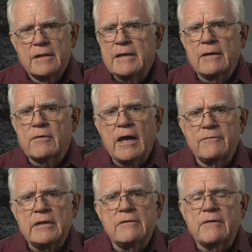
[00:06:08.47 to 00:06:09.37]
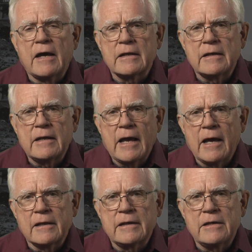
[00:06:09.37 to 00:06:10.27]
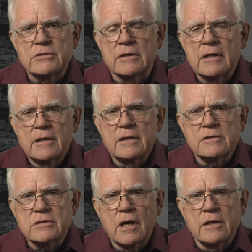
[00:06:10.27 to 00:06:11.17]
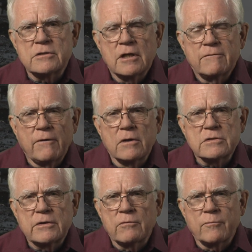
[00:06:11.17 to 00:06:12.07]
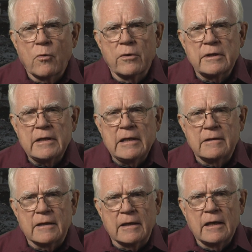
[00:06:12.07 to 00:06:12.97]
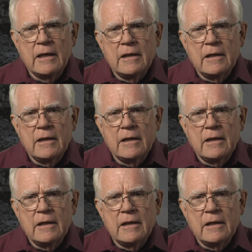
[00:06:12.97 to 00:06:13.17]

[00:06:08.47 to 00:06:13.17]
they never have any valid allegation that Assange falsely reported anything.